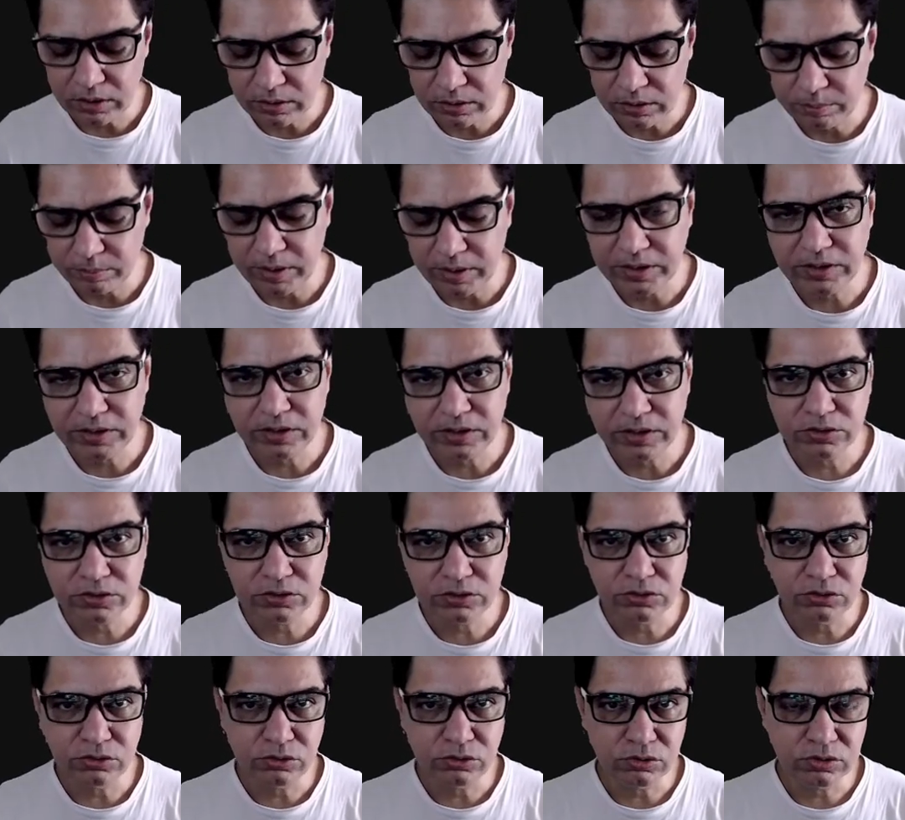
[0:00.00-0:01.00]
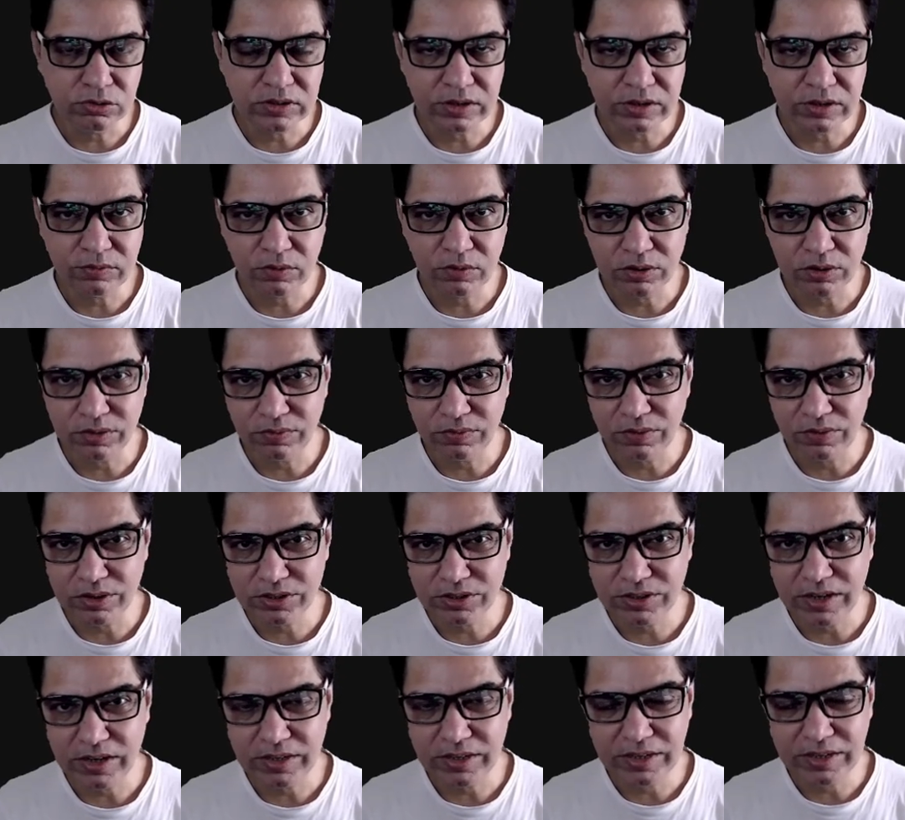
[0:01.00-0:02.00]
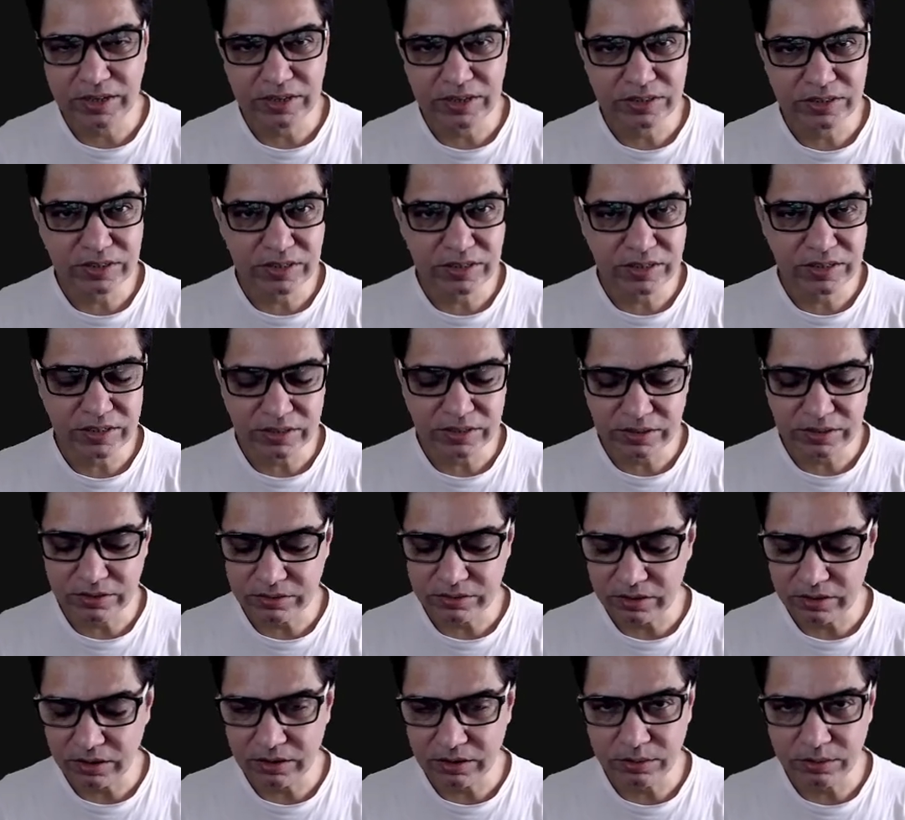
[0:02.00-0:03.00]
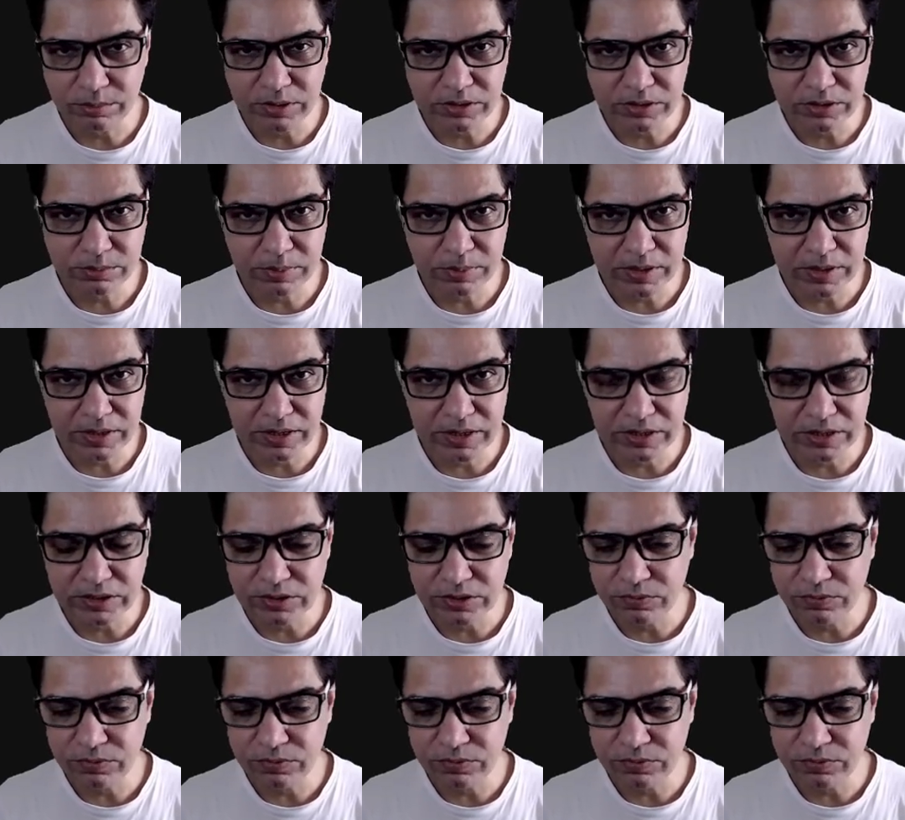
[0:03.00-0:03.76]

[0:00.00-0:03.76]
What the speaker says: Maintenance, you know that for the first 10 kg, it is 100 mils per kg.